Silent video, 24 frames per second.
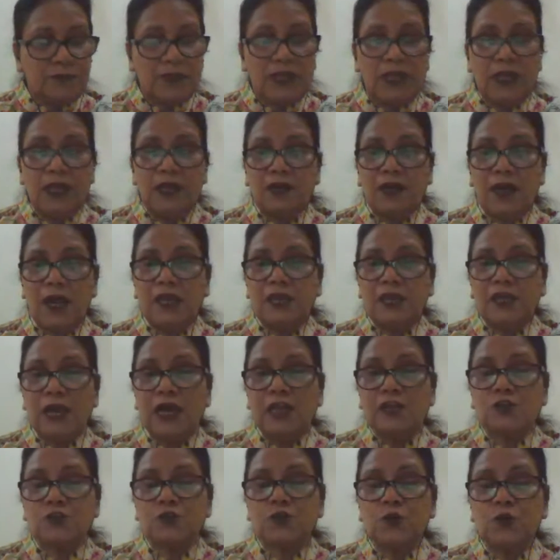And I
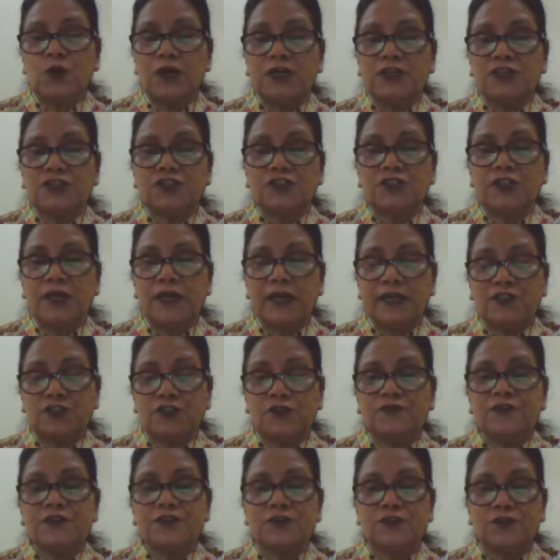also urge the rest
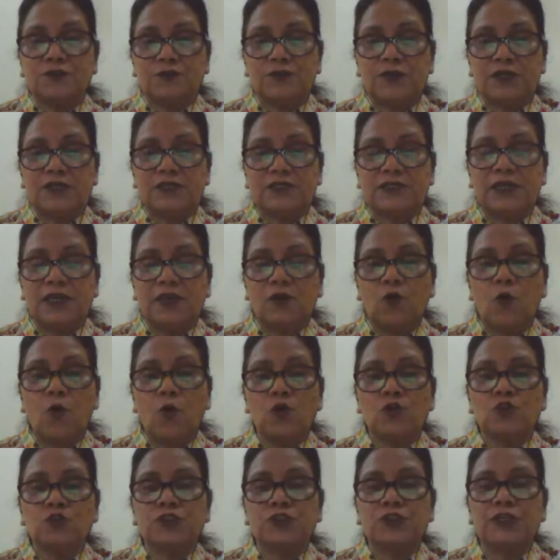of the students ke
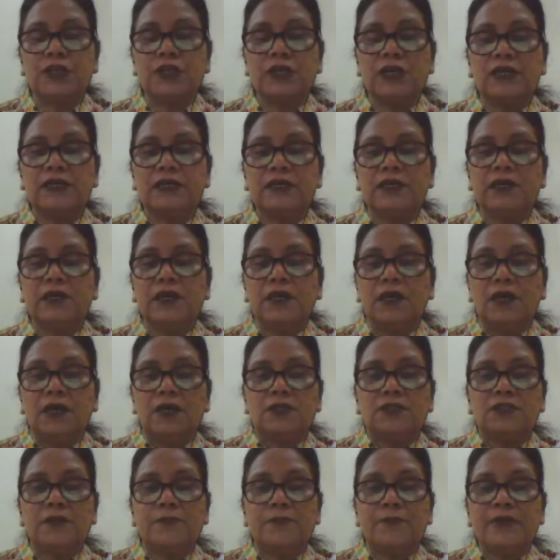cohort 3 ke liye,
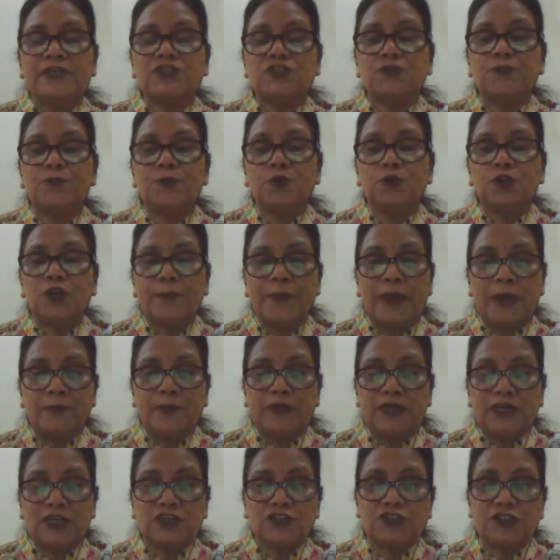they must put up
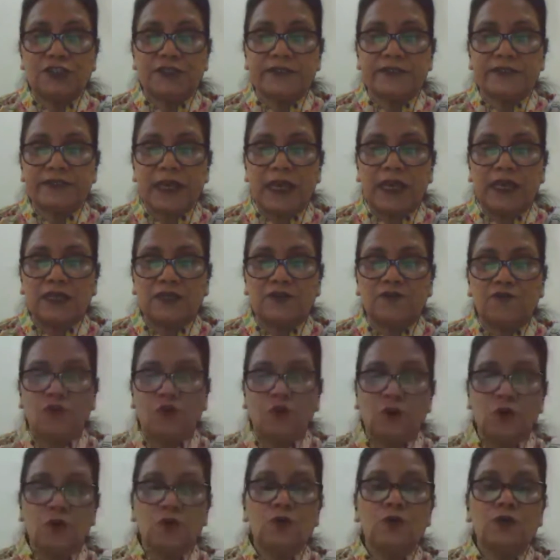applications and
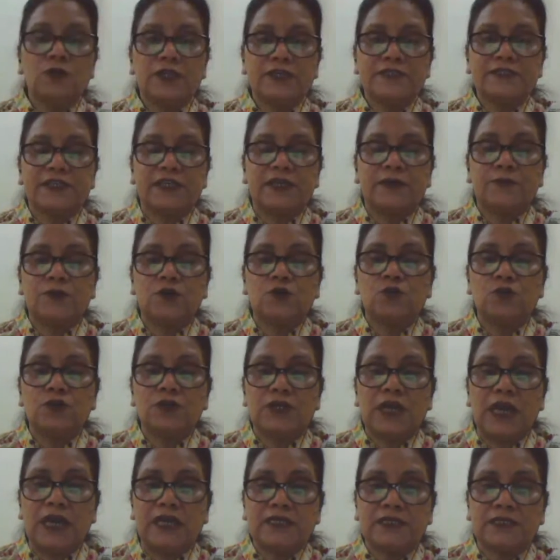follow the same route
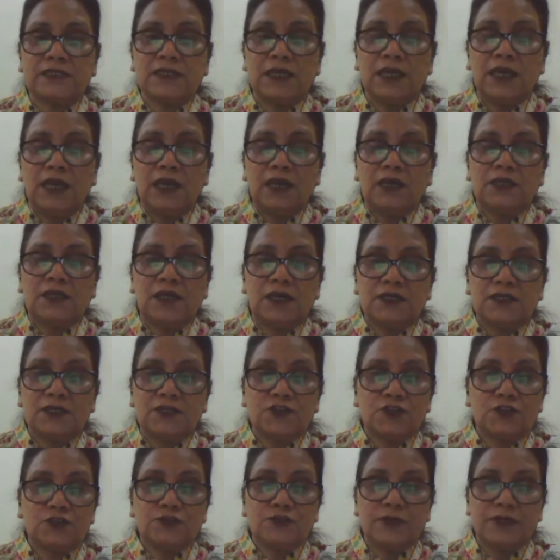as the other
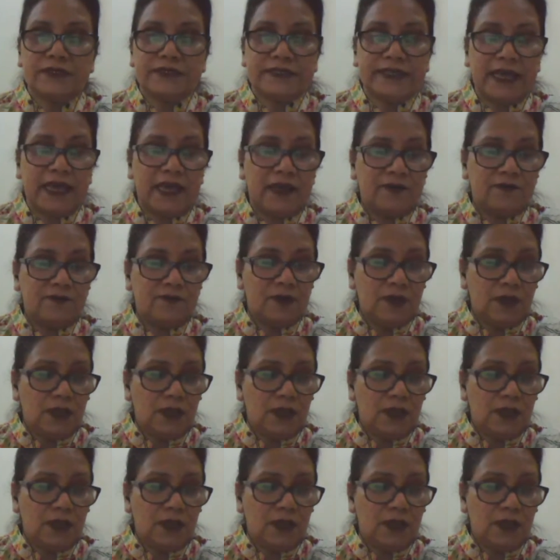students have